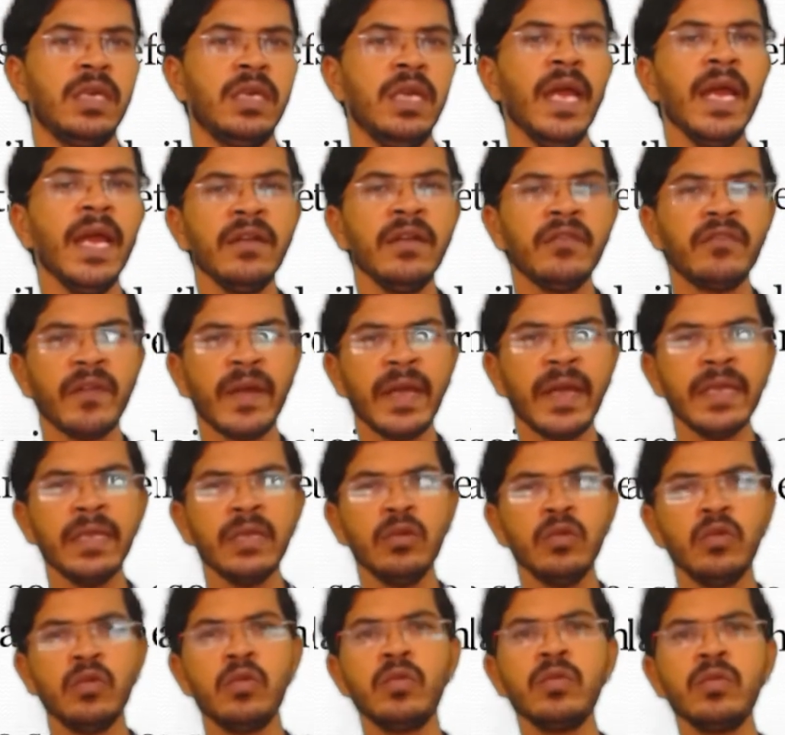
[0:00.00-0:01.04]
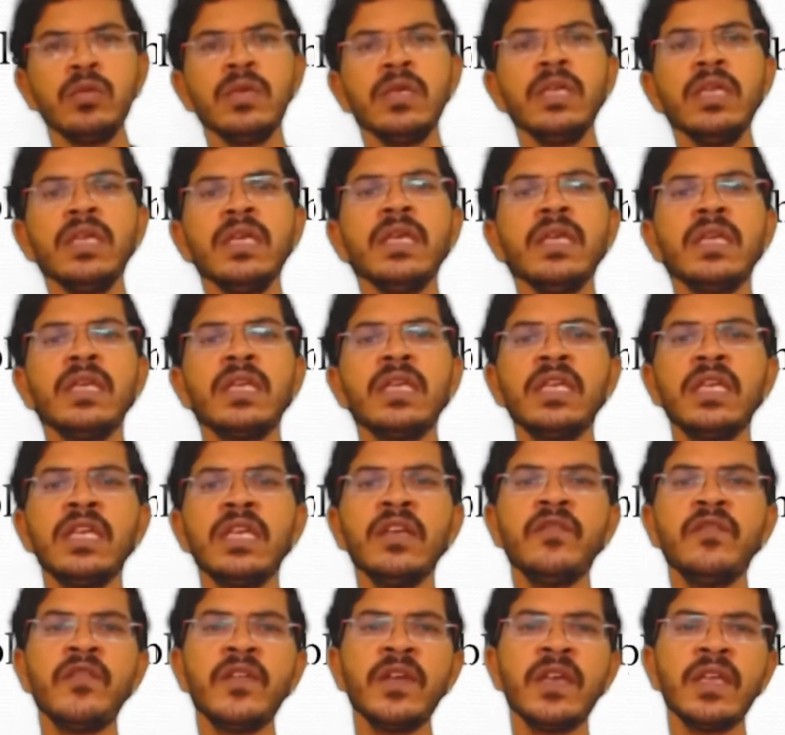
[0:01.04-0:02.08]
And why only
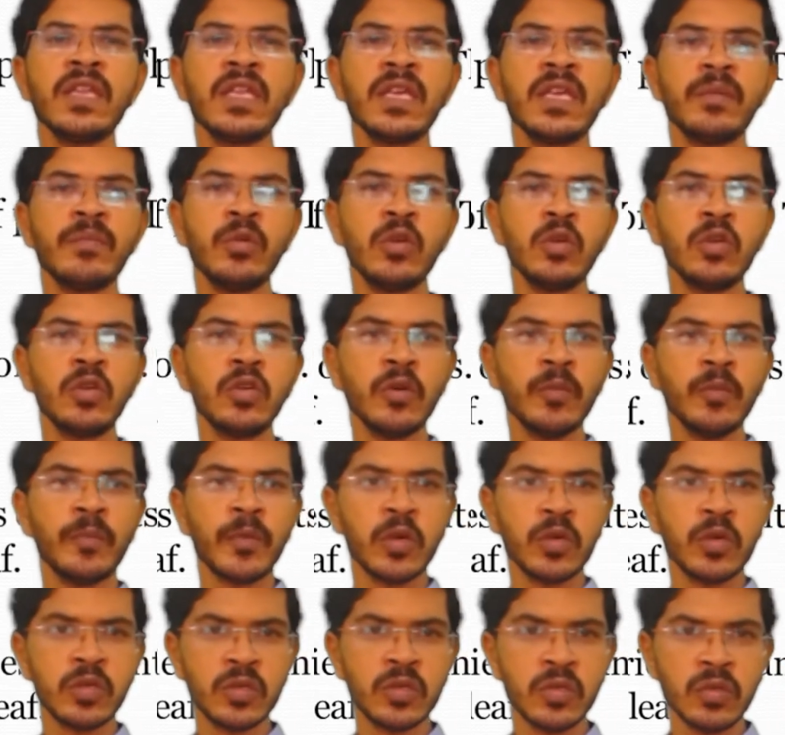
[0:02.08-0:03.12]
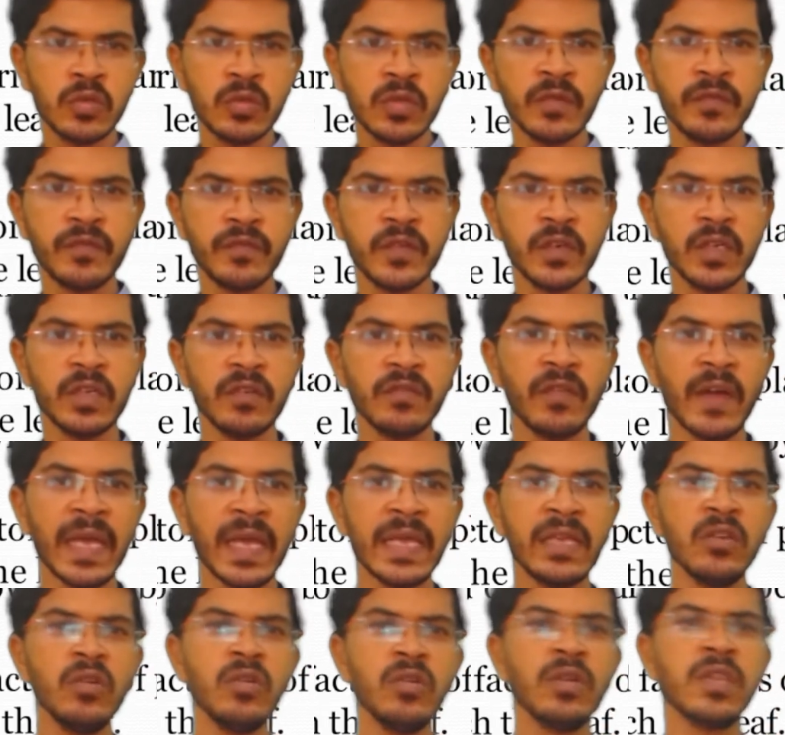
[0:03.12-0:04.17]
leaf is able to produce the food? Why
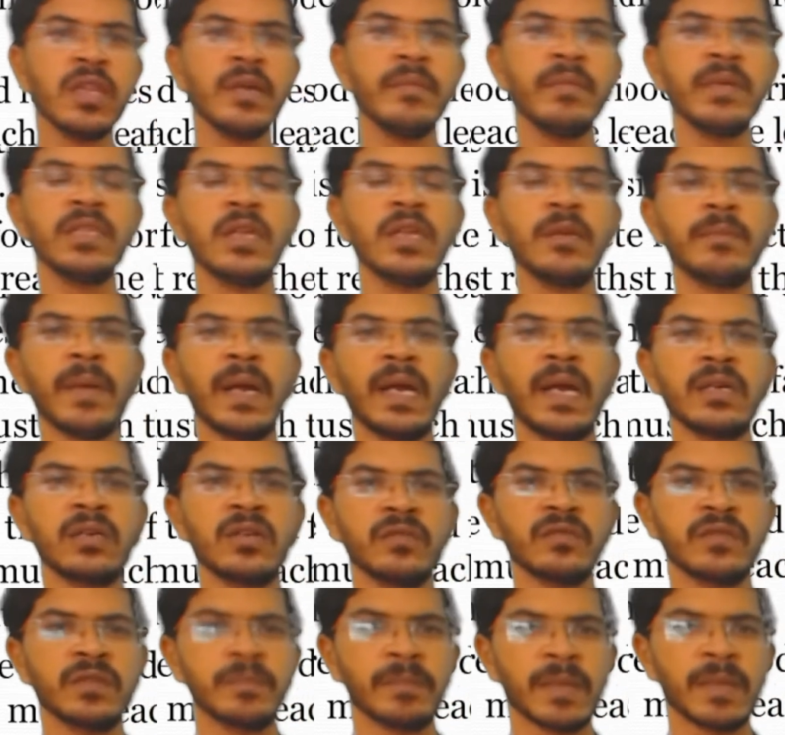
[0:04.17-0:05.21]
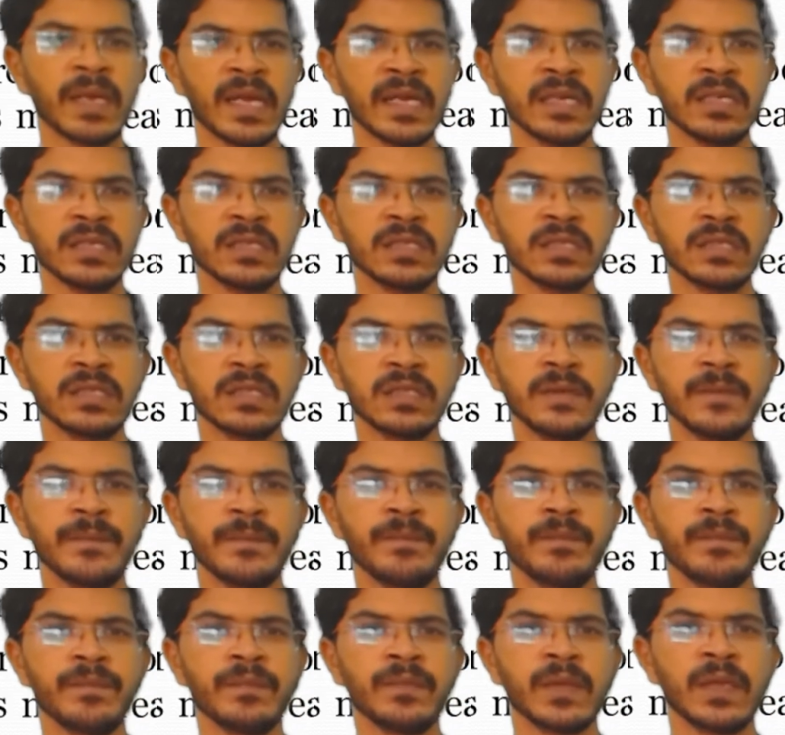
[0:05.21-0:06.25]
not some other part of the plant?
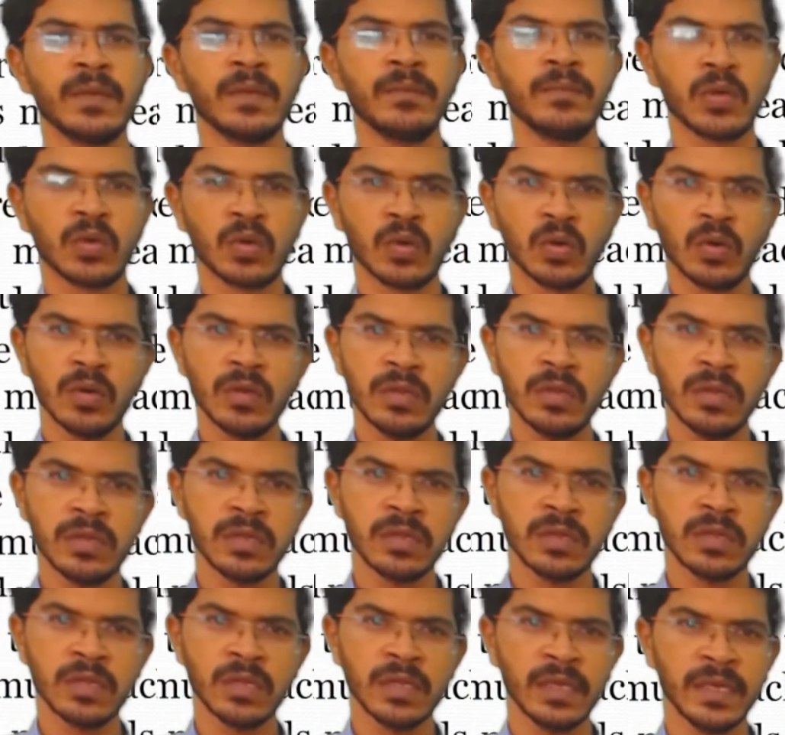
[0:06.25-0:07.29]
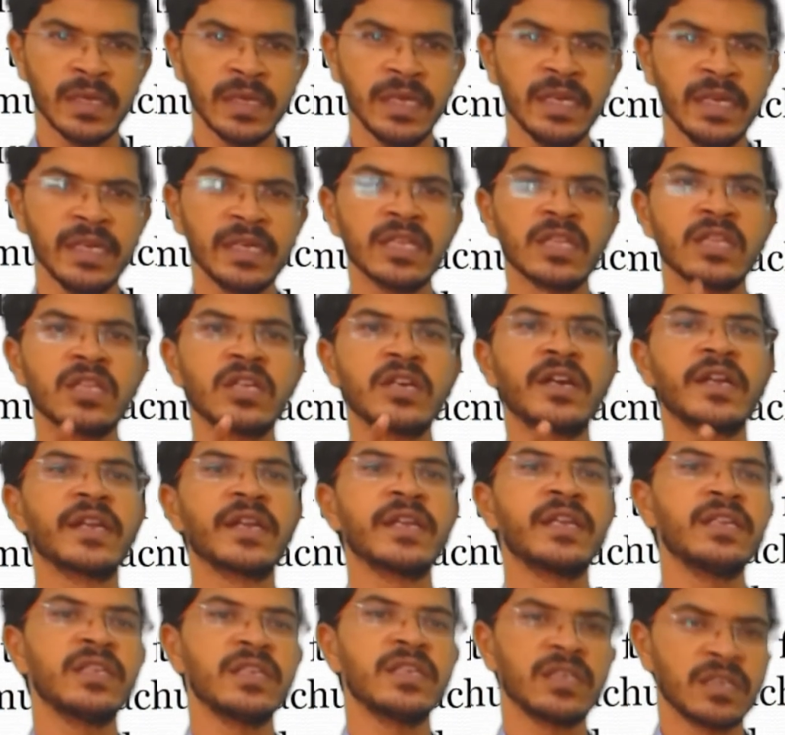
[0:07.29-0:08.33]
Because it is
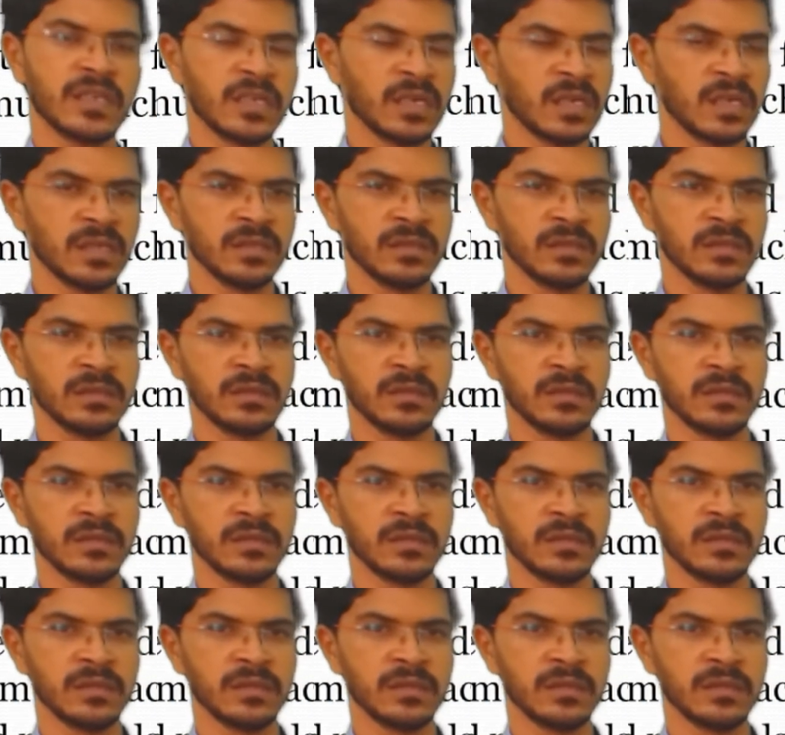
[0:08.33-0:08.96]
green in color.